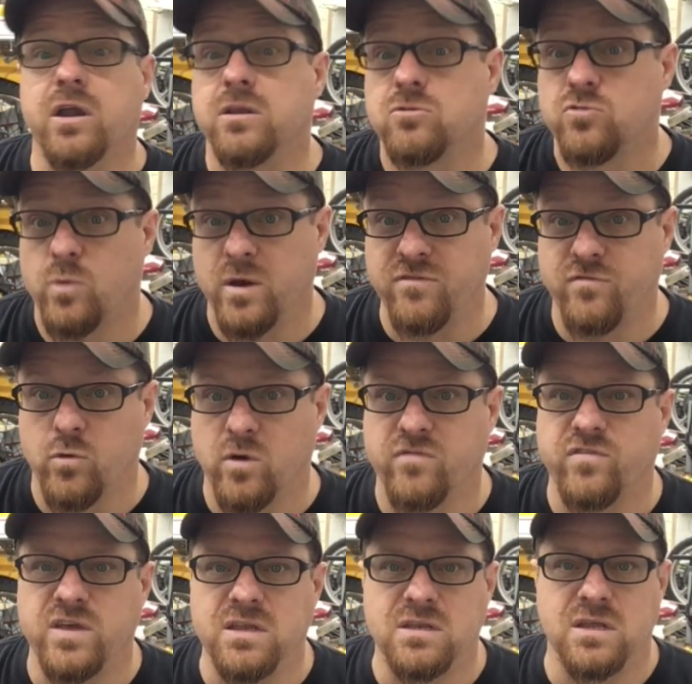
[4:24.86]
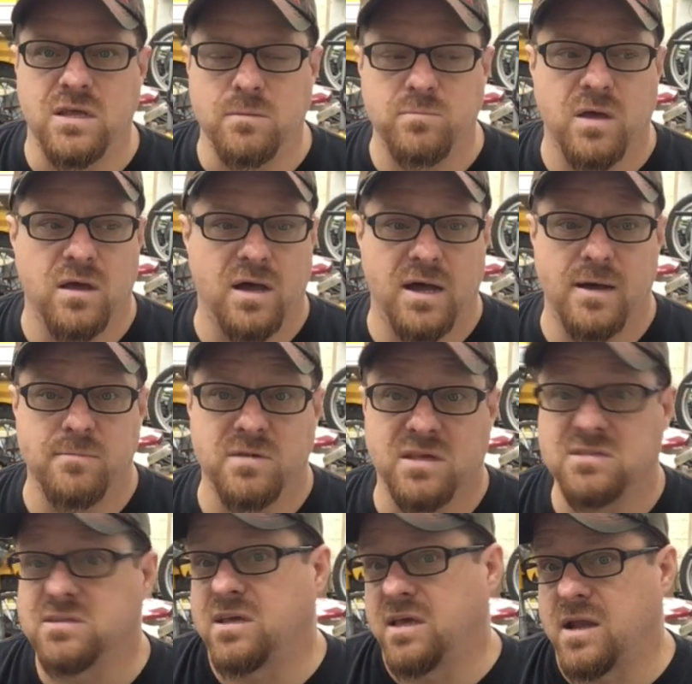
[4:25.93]
24 feet deep,
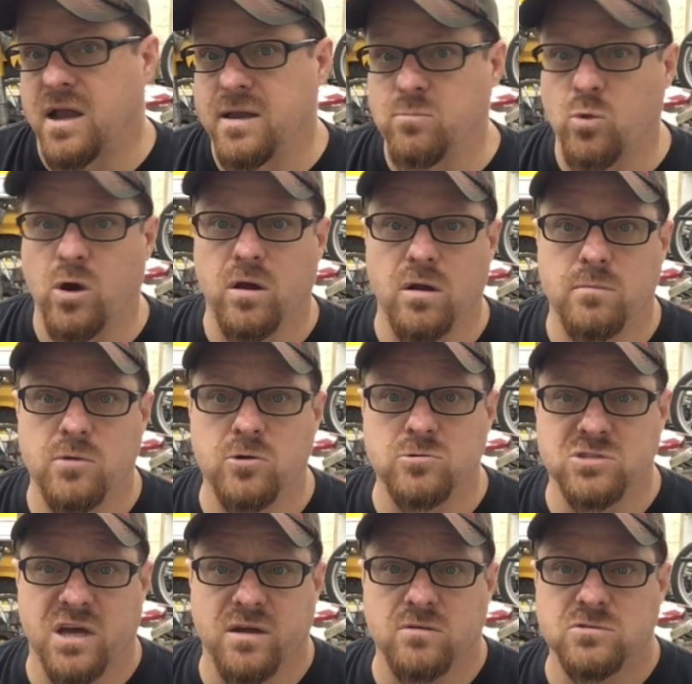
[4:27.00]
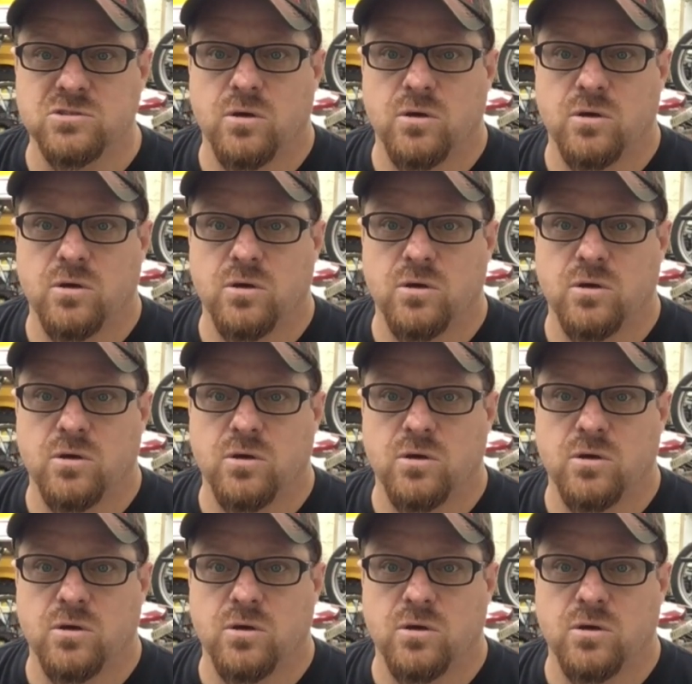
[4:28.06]
because again, I am working on motorcycles,